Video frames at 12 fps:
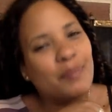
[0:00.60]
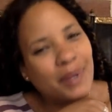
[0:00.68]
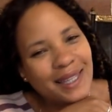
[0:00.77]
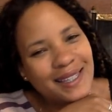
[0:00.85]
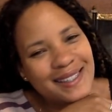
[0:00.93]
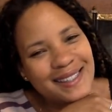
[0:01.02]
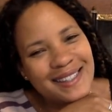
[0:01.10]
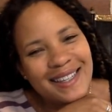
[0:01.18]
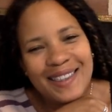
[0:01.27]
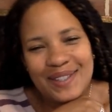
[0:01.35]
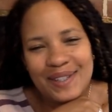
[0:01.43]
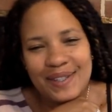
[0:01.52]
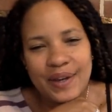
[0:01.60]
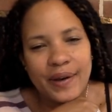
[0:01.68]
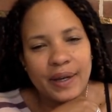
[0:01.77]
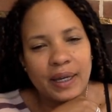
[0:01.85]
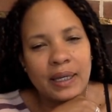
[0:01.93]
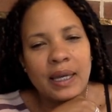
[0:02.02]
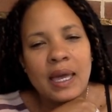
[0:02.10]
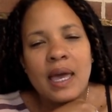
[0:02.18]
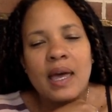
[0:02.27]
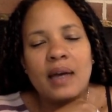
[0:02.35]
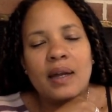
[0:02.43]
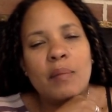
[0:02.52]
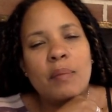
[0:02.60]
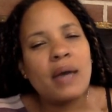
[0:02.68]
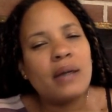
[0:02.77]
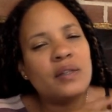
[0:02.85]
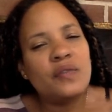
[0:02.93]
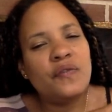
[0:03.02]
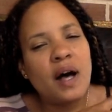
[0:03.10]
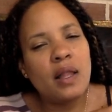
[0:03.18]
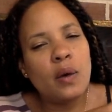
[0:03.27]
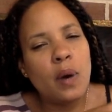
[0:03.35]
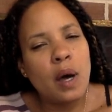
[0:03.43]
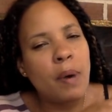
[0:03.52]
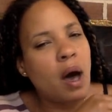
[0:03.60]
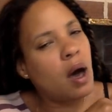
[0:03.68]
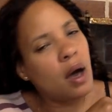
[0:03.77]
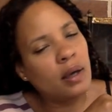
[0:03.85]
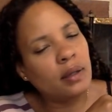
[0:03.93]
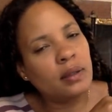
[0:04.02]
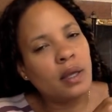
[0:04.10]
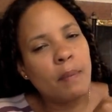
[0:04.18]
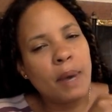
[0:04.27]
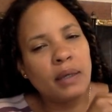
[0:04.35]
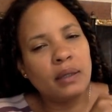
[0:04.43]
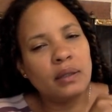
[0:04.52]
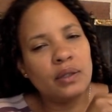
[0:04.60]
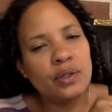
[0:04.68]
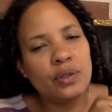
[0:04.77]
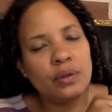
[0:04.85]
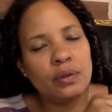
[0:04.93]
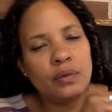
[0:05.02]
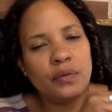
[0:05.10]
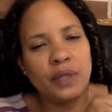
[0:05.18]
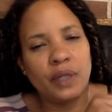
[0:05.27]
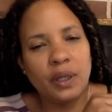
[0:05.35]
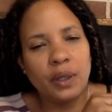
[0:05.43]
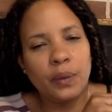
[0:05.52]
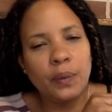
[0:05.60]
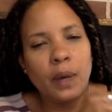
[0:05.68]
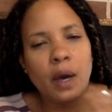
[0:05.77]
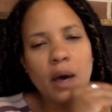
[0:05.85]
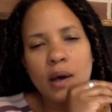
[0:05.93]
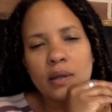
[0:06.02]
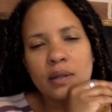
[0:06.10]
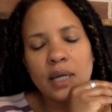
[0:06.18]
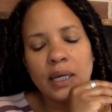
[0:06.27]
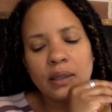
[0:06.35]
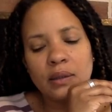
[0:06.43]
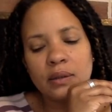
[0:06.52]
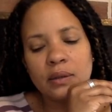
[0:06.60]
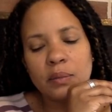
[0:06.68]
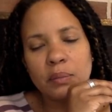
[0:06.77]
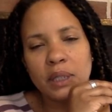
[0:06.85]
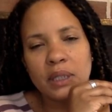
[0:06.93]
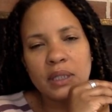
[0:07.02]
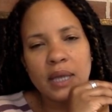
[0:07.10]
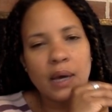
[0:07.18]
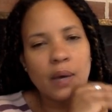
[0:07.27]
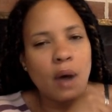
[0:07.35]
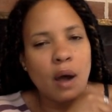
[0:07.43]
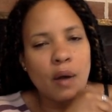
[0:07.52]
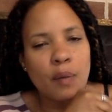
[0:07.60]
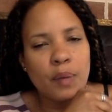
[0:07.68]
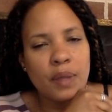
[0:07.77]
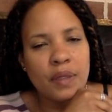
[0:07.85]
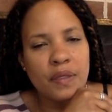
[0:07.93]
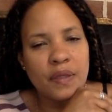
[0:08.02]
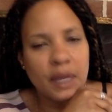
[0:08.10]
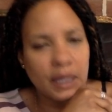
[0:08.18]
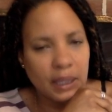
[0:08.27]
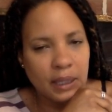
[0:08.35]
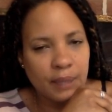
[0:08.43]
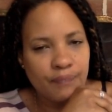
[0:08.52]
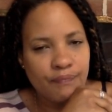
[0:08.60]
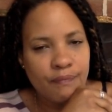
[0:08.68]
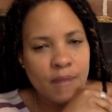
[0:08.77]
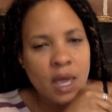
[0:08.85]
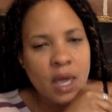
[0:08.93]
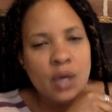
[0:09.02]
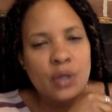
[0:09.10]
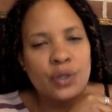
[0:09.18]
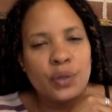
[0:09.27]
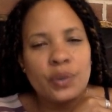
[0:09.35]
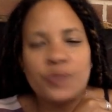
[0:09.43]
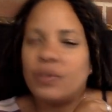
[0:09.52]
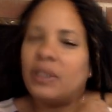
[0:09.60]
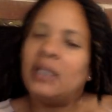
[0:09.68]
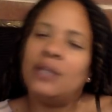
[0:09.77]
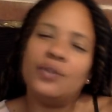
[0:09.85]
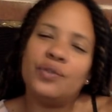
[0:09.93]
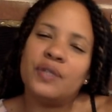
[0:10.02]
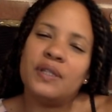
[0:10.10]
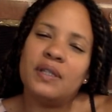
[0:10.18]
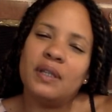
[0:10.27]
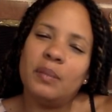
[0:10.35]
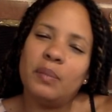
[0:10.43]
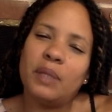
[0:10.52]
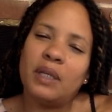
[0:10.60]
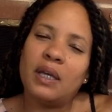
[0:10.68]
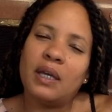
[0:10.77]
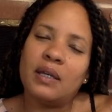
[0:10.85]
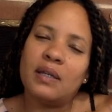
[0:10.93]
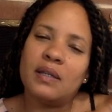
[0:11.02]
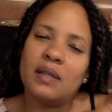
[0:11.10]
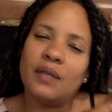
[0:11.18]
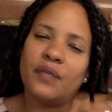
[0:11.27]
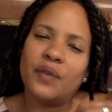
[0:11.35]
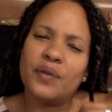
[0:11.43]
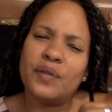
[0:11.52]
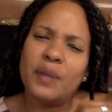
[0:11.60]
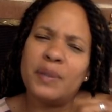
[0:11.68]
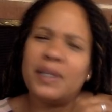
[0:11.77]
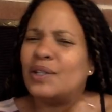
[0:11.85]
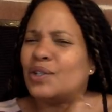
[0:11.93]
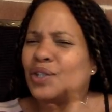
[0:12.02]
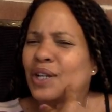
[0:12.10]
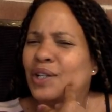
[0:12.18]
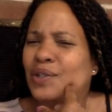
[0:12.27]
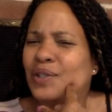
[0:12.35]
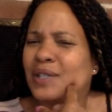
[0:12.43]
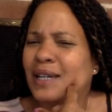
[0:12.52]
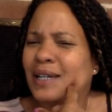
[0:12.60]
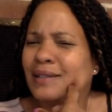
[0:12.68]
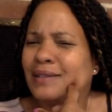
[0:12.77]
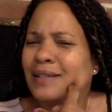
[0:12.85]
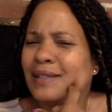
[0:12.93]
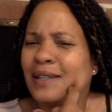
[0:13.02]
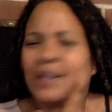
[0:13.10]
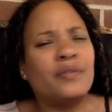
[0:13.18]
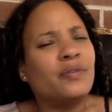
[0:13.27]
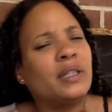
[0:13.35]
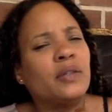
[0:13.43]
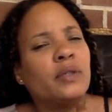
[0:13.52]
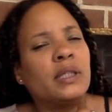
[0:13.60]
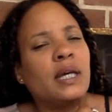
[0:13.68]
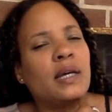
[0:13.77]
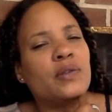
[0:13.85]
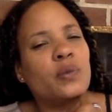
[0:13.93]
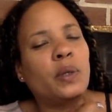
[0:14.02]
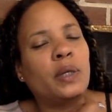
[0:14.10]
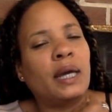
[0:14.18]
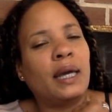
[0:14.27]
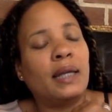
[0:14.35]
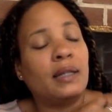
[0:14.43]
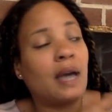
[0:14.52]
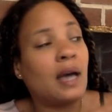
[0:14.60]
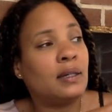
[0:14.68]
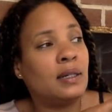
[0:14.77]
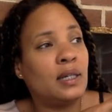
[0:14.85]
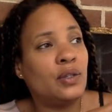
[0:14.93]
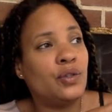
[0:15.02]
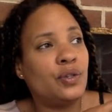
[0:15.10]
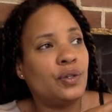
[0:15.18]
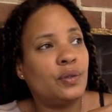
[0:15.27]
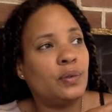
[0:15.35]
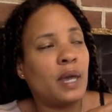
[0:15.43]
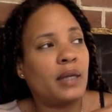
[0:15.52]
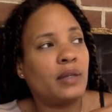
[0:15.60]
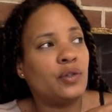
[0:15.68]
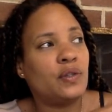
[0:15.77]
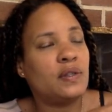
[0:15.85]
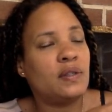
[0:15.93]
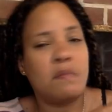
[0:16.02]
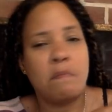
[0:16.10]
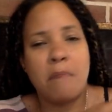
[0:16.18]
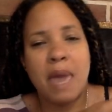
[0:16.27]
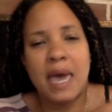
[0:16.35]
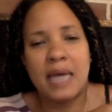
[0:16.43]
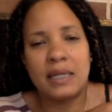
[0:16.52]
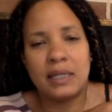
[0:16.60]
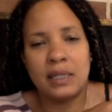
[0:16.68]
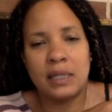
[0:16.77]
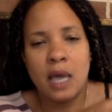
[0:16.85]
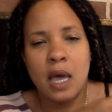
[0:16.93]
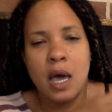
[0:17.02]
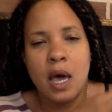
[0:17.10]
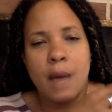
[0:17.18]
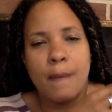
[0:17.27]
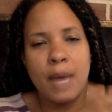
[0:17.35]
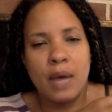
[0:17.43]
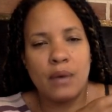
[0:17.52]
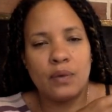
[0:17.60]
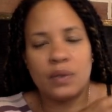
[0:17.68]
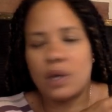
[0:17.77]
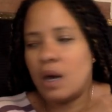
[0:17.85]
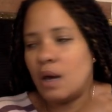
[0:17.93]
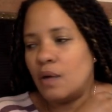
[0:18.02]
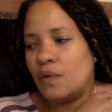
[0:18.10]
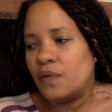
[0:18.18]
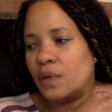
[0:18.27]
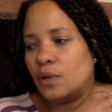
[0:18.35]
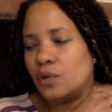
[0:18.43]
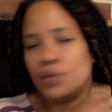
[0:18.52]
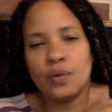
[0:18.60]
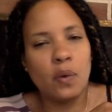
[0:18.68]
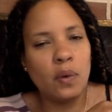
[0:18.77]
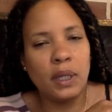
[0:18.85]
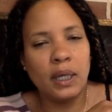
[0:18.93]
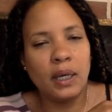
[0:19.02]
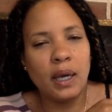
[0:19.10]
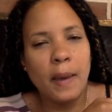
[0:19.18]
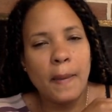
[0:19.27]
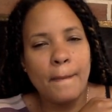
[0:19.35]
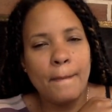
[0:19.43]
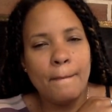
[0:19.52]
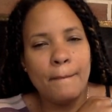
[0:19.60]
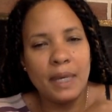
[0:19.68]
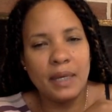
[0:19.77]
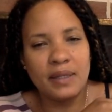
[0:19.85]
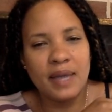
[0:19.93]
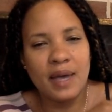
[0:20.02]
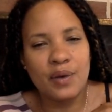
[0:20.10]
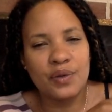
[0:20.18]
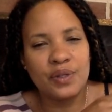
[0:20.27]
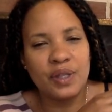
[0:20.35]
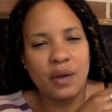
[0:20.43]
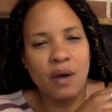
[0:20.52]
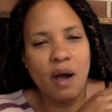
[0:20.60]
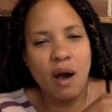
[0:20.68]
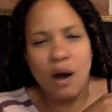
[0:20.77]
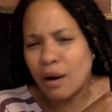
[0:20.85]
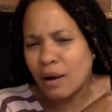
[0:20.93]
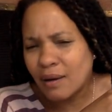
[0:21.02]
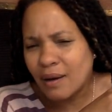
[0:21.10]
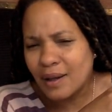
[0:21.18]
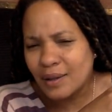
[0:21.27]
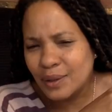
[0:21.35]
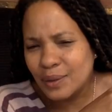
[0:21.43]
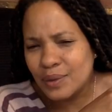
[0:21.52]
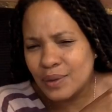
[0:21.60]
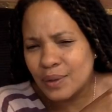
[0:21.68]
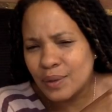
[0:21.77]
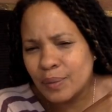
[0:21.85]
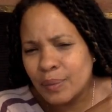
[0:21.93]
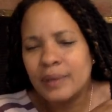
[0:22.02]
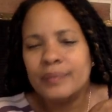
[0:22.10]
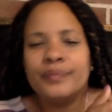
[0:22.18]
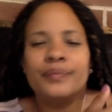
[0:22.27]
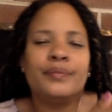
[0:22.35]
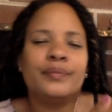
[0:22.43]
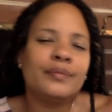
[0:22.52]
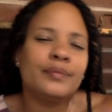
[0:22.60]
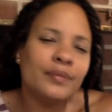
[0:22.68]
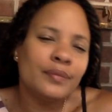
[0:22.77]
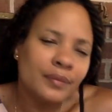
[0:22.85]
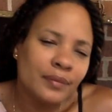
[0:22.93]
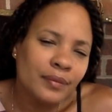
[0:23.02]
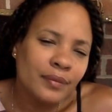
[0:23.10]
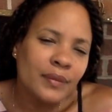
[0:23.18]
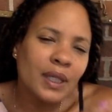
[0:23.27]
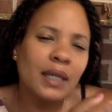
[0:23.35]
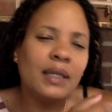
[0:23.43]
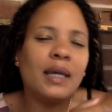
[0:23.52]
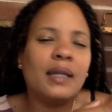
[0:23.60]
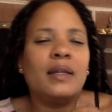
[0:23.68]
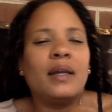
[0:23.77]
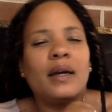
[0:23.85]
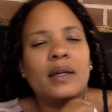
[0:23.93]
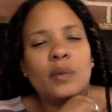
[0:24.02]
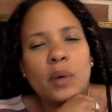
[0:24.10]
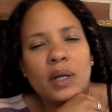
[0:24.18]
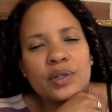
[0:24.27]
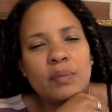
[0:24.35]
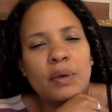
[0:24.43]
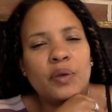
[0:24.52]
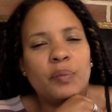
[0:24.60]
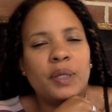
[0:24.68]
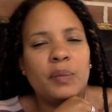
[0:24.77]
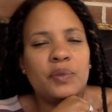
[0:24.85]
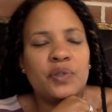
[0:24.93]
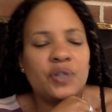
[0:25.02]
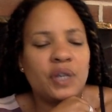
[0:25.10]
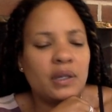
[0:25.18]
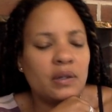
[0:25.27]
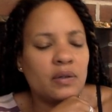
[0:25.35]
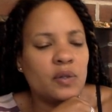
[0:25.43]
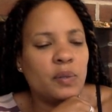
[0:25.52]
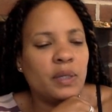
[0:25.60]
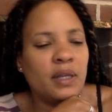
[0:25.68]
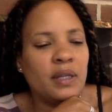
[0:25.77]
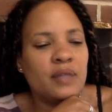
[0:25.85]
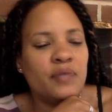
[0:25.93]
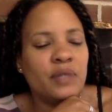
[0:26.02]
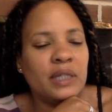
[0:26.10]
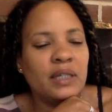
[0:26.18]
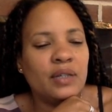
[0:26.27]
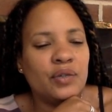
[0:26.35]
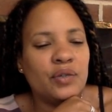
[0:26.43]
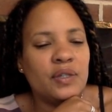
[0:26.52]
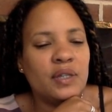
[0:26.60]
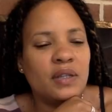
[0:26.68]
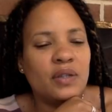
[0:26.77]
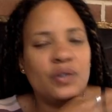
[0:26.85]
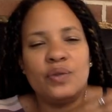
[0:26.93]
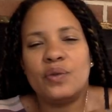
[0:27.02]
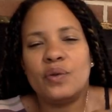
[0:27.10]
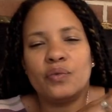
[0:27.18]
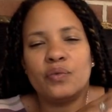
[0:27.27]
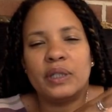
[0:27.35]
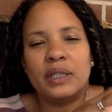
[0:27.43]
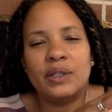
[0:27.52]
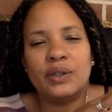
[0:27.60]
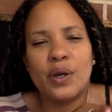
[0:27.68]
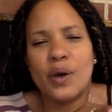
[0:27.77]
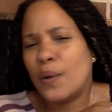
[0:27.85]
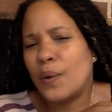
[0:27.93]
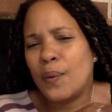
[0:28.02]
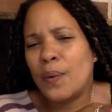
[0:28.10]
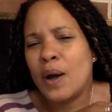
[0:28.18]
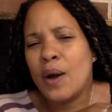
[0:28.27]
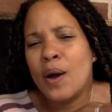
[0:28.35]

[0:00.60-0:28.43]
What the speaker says: Peace, this is Erica, and I'm back to follow up on my initial video titled MGTOW Are Pathetic. So it's really interesting because at first I was going to change the title because I didn't really realize what I had gotten into and just the mass amount of trolling MGTOWs there are on YouTube. I get it, I had watched some other people's channels, but it's really interesting that you don't really know